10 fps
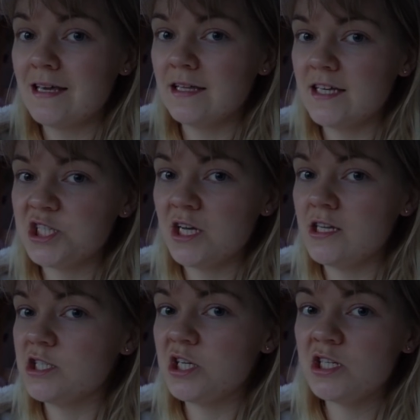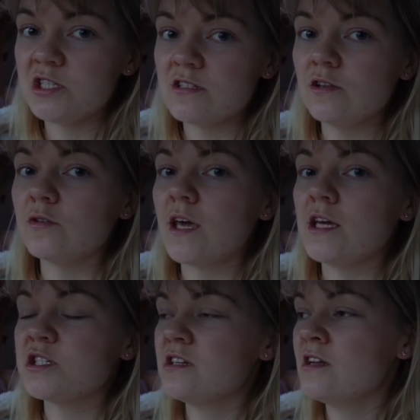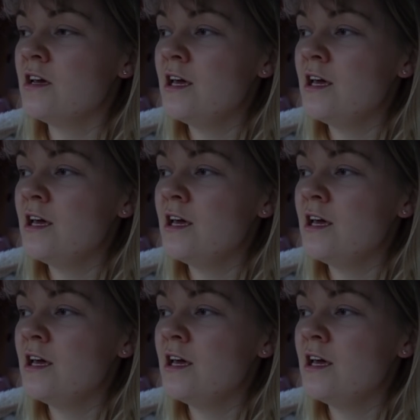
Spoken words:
glitch it and it changes the location.